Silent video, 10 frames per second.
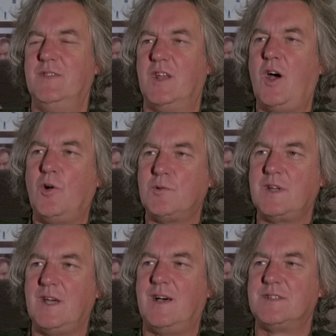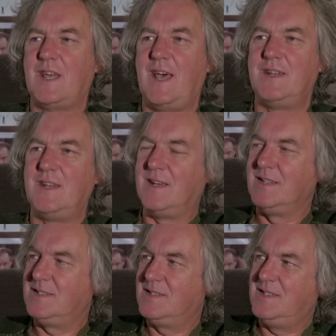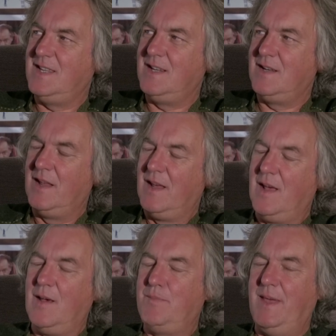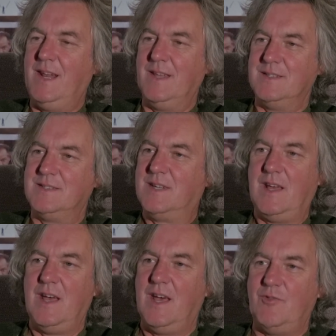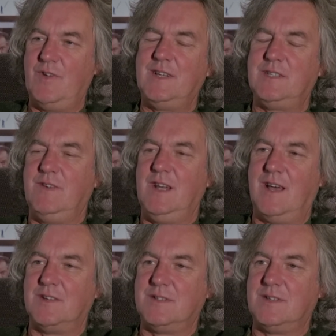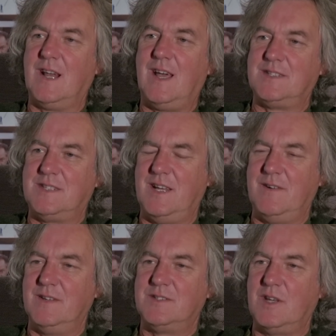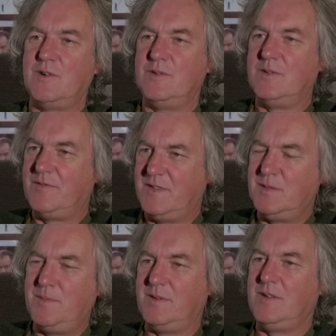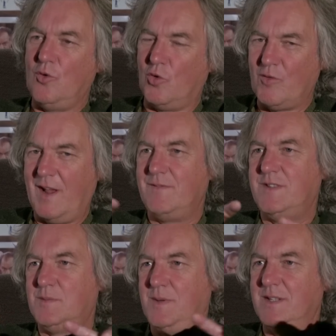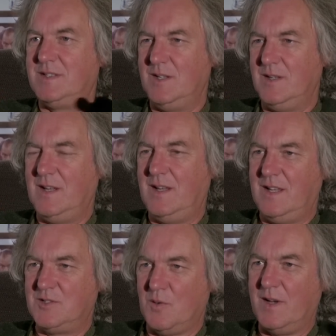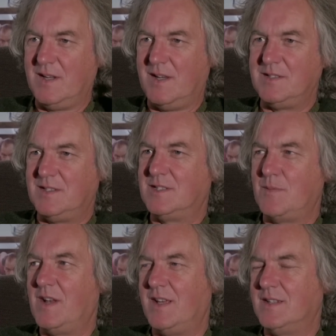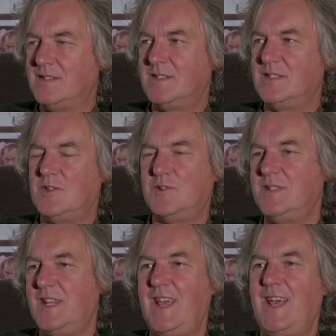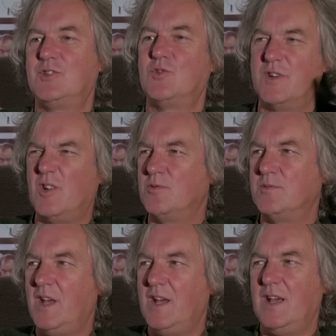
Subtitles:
that old cars had nice thin pillars and relatively large glass areas, so all-round visibility is quite nice in something like a Citroën DS or an old